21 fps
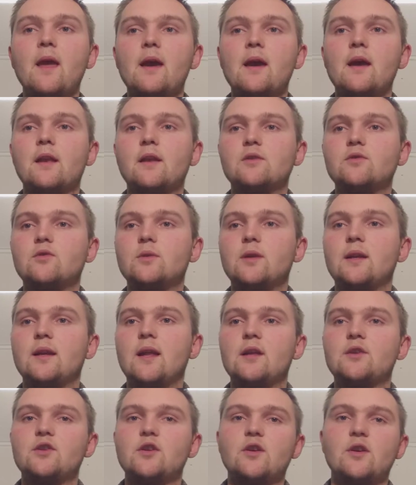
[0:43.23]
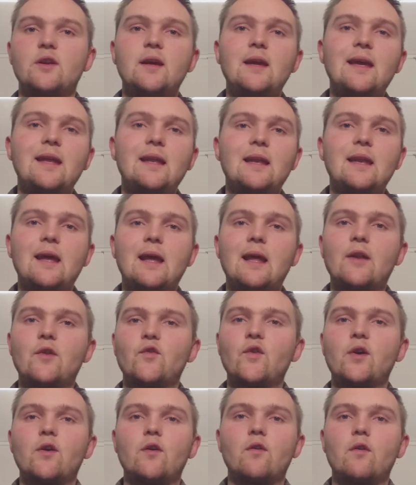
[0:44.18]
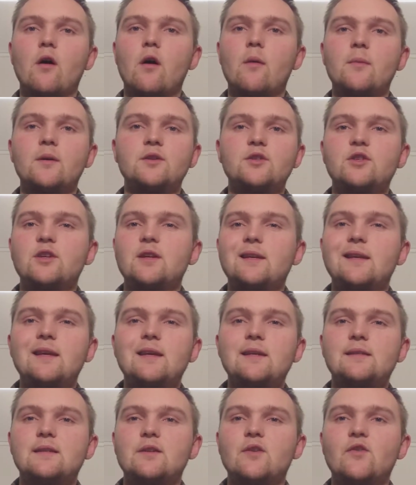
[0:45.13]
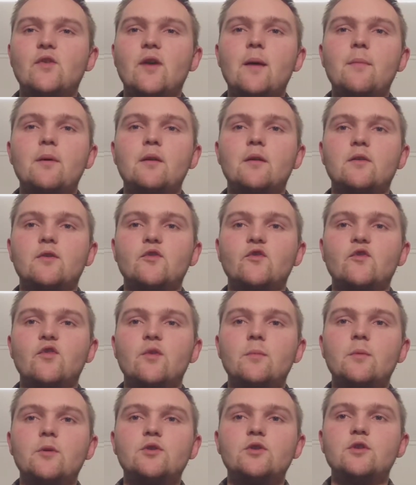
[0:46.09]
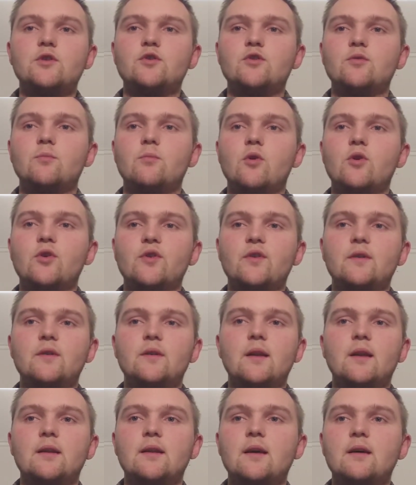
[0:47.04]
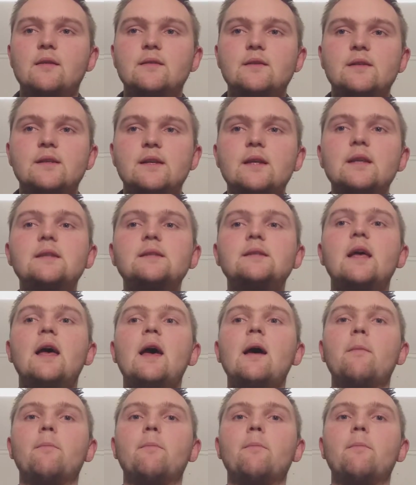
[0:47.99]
including ancient Indian, Greco-Roman, Chinese, and Arabian contribution to modern analysis,